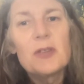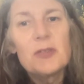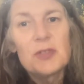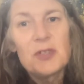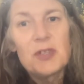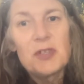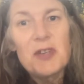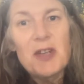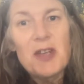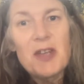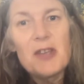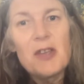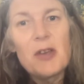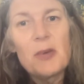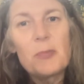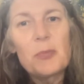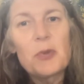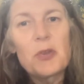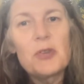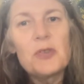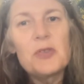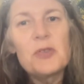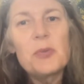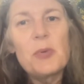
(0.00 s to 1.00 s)
today I'm
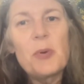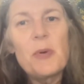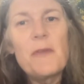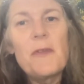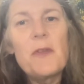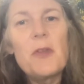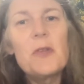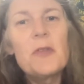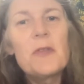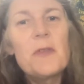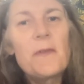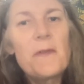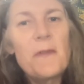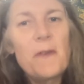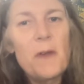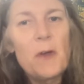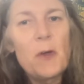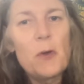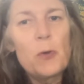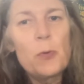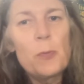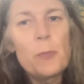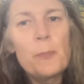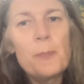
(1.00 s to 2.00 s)
going to review the
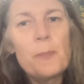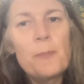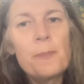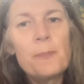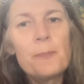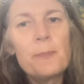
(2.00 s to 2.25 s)
film